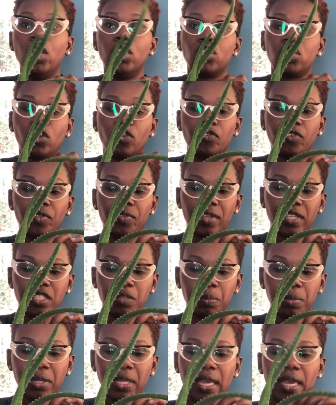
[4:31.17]
So for this
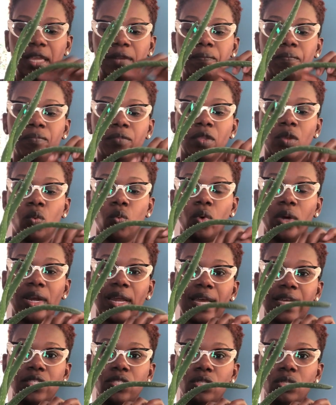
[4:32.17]
plant, what
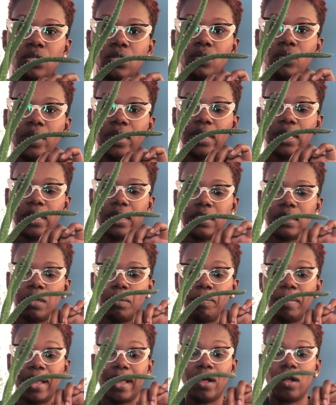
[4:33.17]
I do is
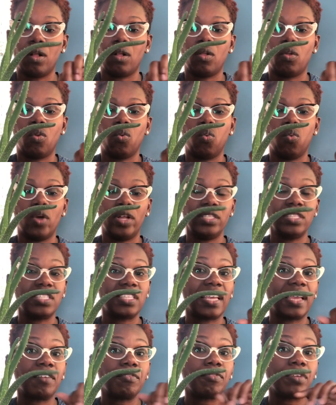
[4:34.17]
about
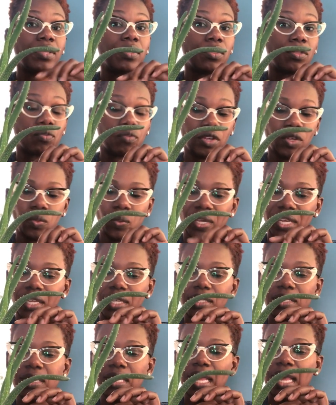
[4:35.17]
once every 3
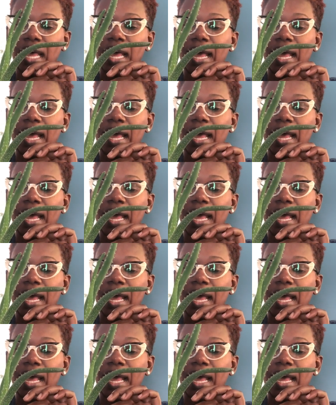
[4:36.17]
weeks,